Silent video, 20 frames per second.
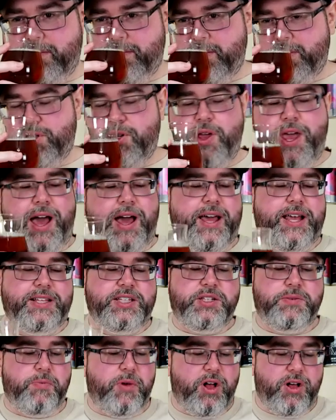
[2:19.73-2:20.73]
So yeah, it's
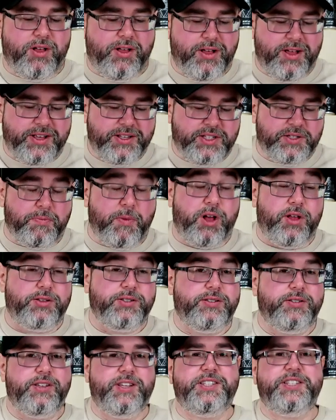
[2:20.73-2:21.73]
small, it
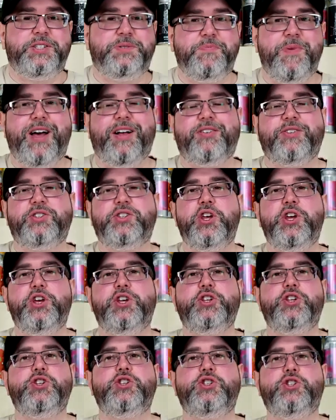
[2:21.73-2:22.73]
smells, it smells
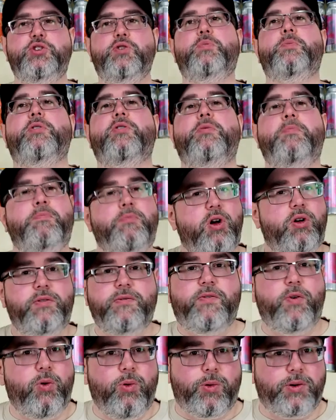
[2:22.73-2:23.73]
super malt
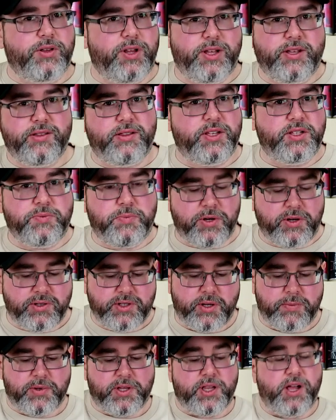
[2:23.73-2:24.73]
forward like these beers
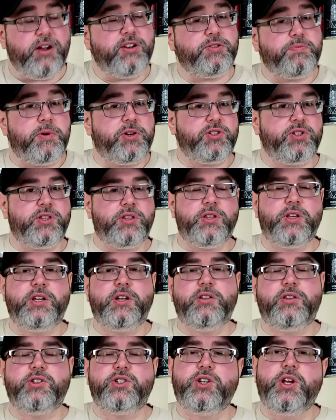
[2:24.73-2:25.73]
typically are, especially the
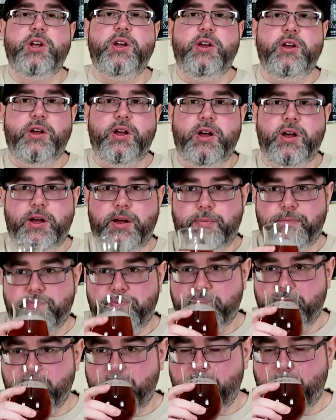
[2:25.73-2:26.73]
English
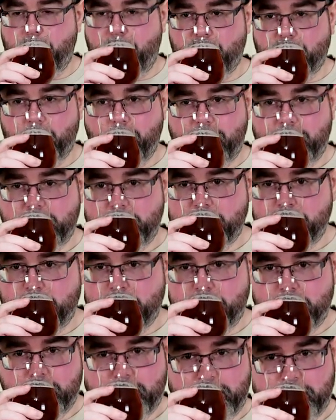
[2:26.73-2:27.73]
um, barley wines.
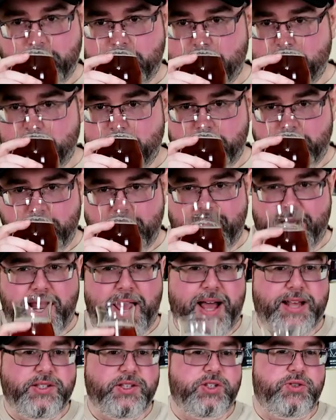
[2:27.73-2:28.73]
It
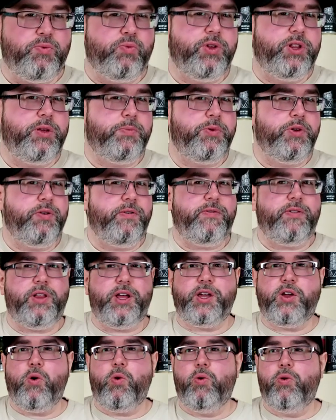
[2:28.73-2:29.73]
has this really beautiful
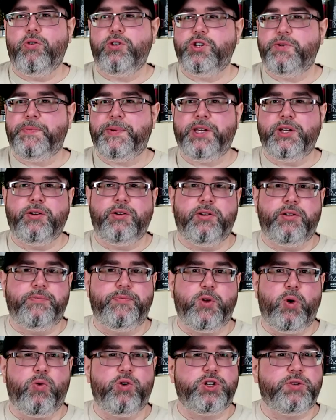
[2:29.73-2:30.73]
like orange
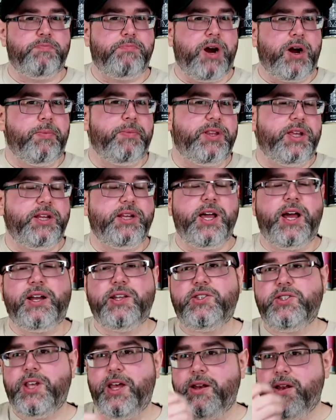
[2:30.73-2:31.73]
peel, orange marmalade kind
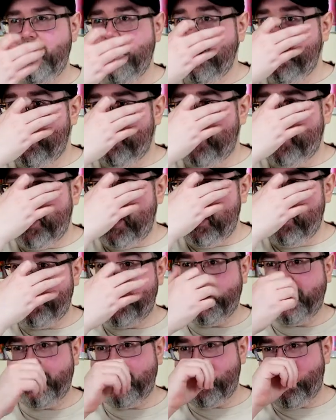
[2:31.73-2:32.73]
of scent, but then you're
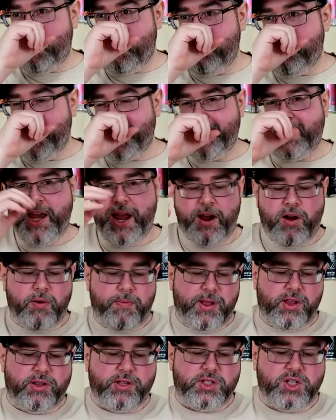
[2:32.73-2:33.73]
getting, you know, big
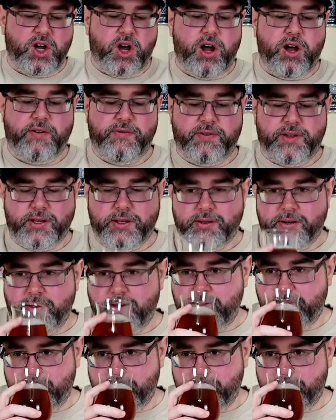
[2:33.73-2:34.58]
caramel and toffee and